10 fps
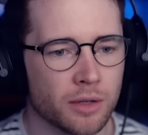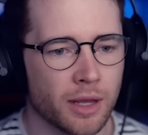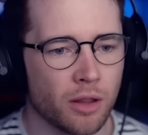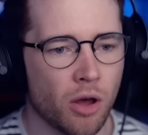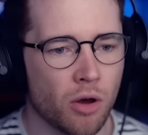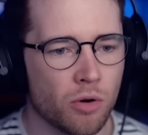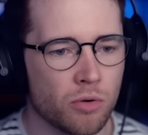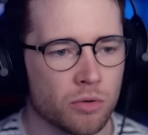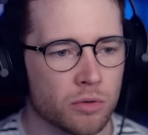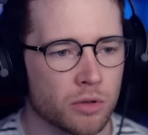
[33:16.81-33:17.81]
Hello?
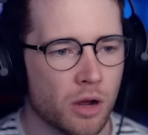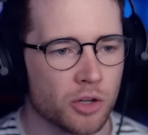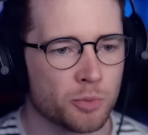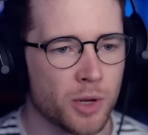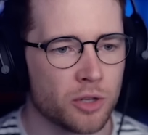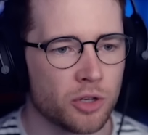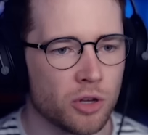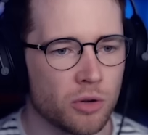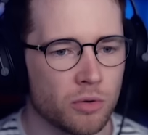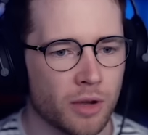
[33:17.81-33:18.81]
Can't speak to you.